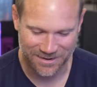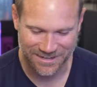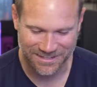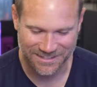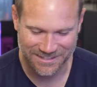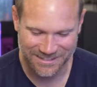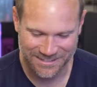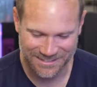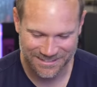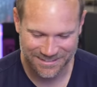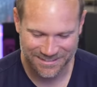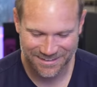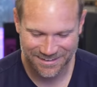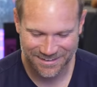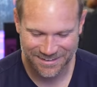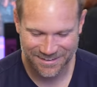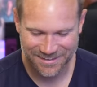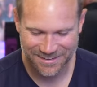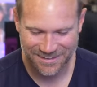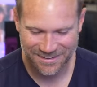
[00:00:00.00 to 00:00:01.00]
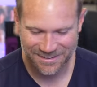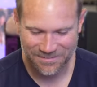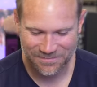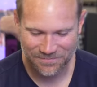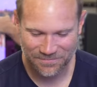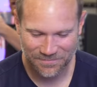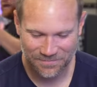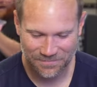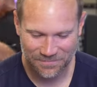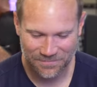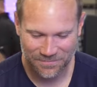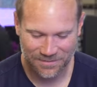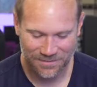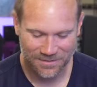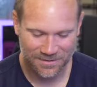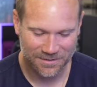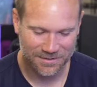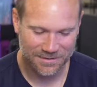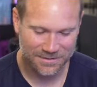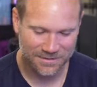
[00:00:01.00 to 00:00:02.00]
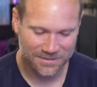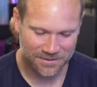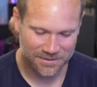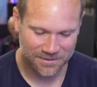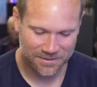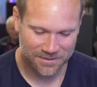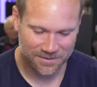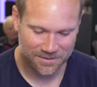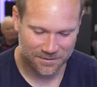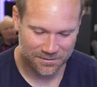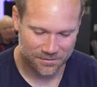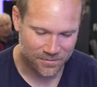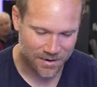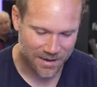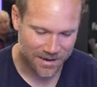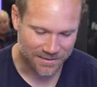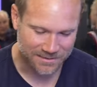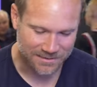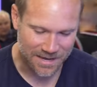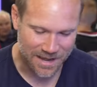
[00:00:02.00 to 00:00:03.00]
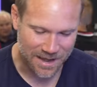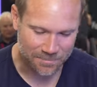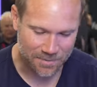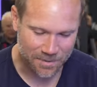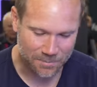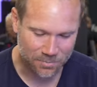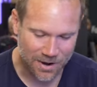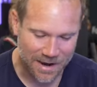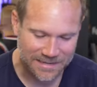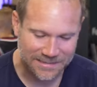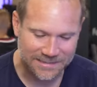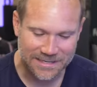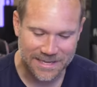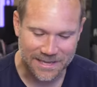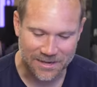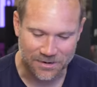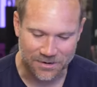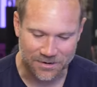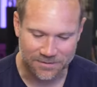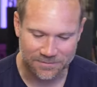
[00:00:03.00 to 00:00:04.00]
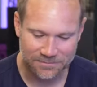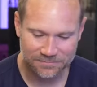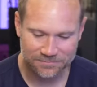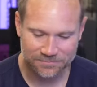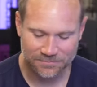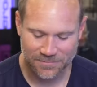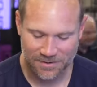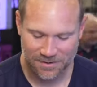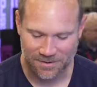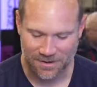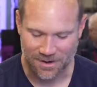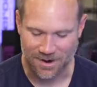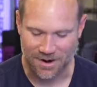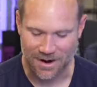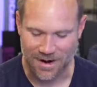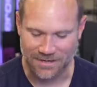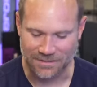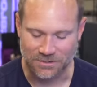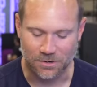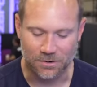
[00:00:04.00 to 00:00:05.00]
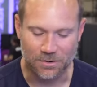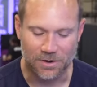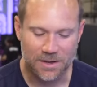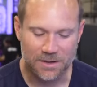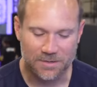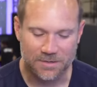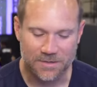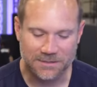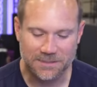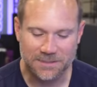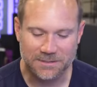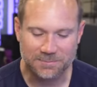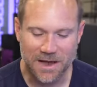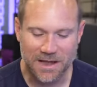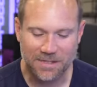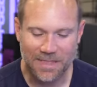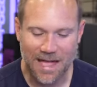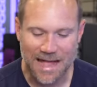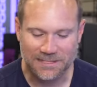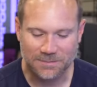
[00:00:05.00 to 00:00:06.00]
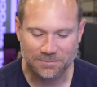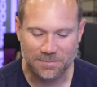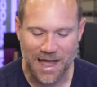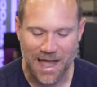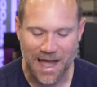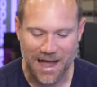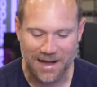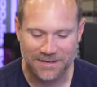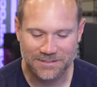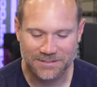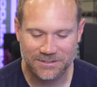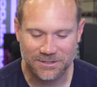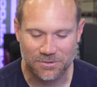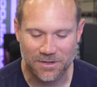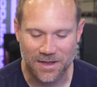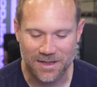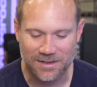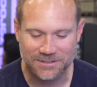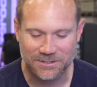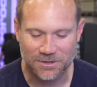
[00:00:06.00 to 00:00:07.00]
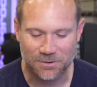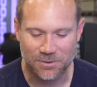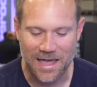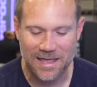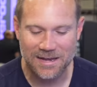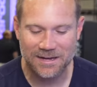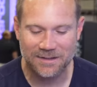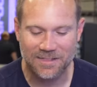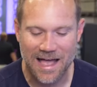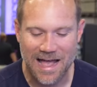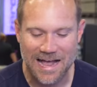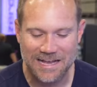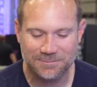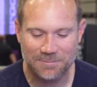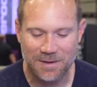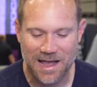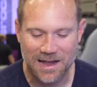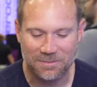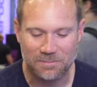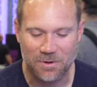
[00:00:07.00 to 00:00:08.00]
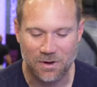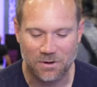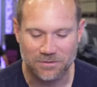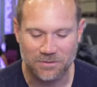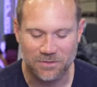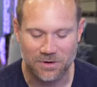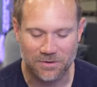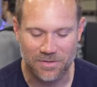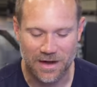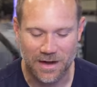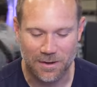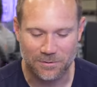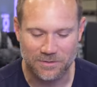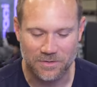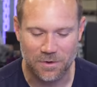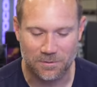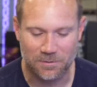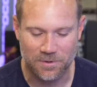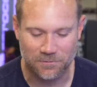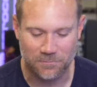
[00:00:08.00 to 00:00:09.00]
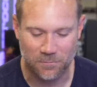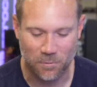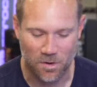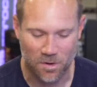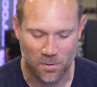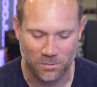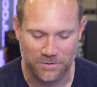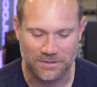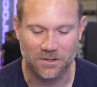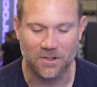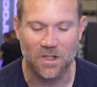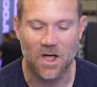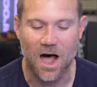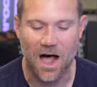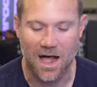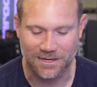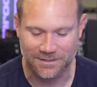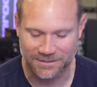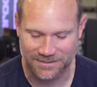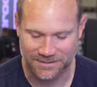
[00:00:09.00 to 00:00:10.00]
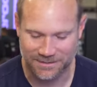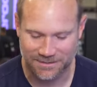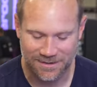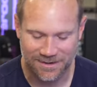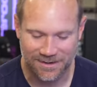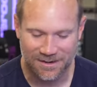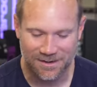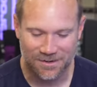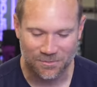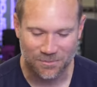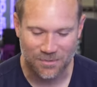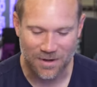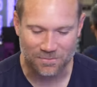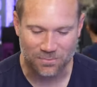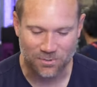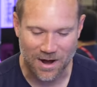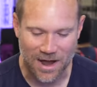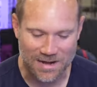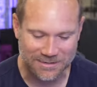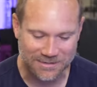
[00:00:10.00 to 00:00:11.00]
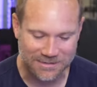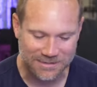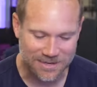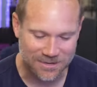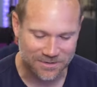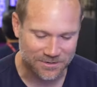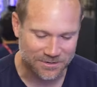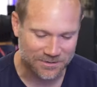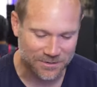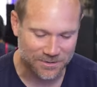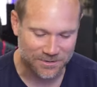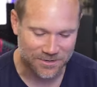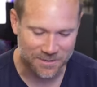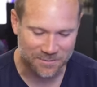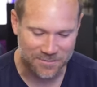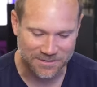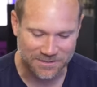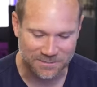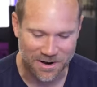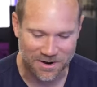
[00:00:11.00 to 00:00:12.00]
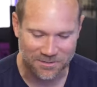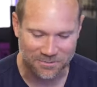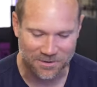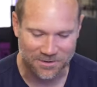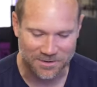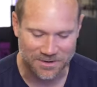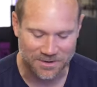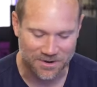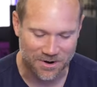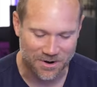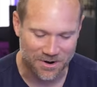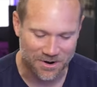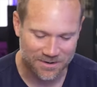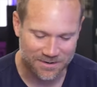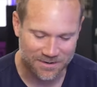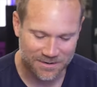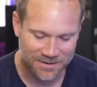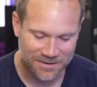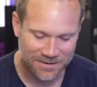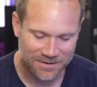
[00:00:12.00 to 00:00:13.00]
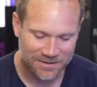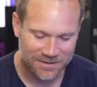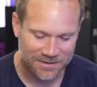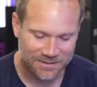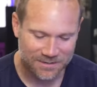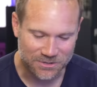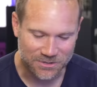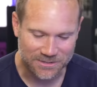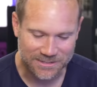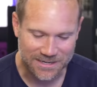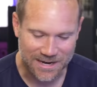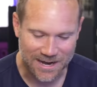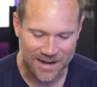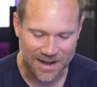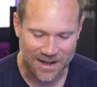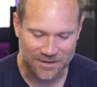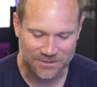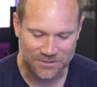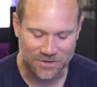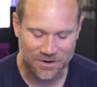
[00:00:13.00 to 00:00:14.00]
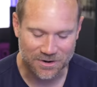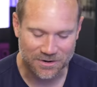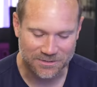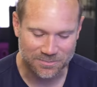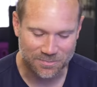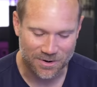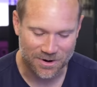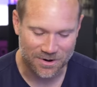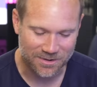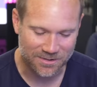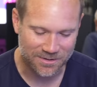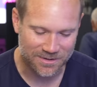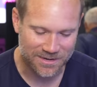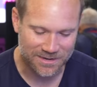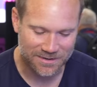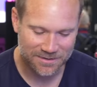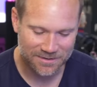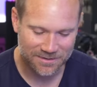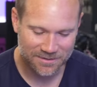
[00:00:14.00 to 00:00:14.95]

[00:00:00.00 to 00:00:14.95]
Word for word: it's who's the rookie there? Right on top, Brian, Brian Skinner. Skinner. Yep. All right, so this is my last pack. So that so any last pack mojo that I was hoping for was lost when Brian Skinner turned up as my rookie card. Jerry Bar Stackhouse, uh, Charles Barkley,